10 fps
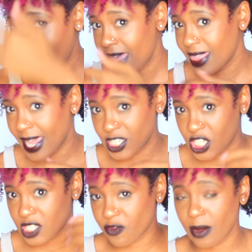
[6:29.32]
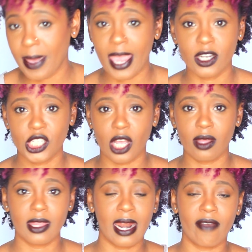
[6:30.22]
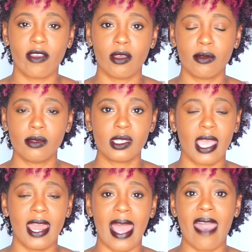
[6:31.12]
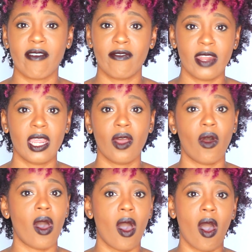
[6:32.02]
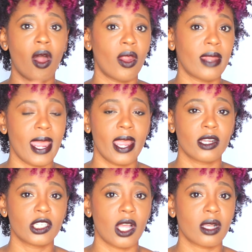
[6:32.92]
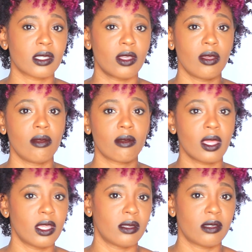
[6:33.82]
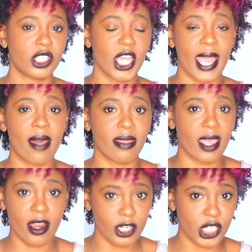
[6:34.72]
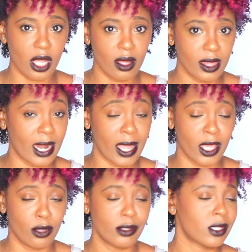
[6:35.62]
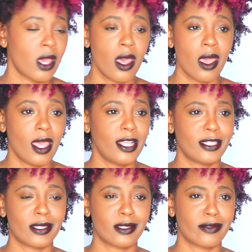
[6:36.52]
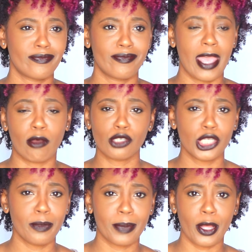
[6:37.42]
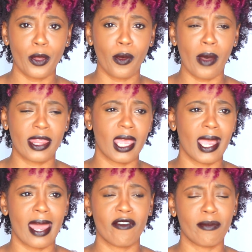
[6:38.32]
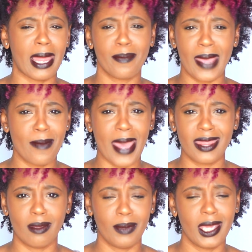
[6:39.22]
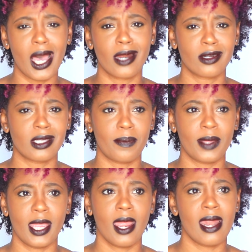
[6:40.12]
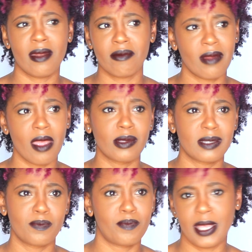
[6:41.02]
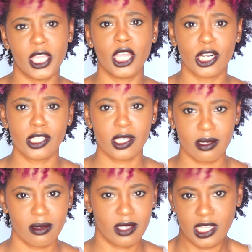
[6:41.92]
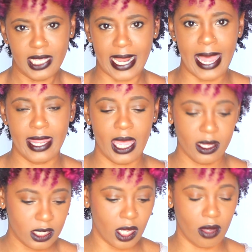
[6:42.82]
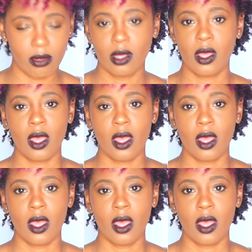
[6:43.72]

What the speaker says: and that's just from hair chalk that I've used, and I have a video all on that hair chalk, so you can check out the hair chalk that I used. It's El Cheapo. I think I got it from like Bed Bath & Beyond or something, and it was been years since I got that. So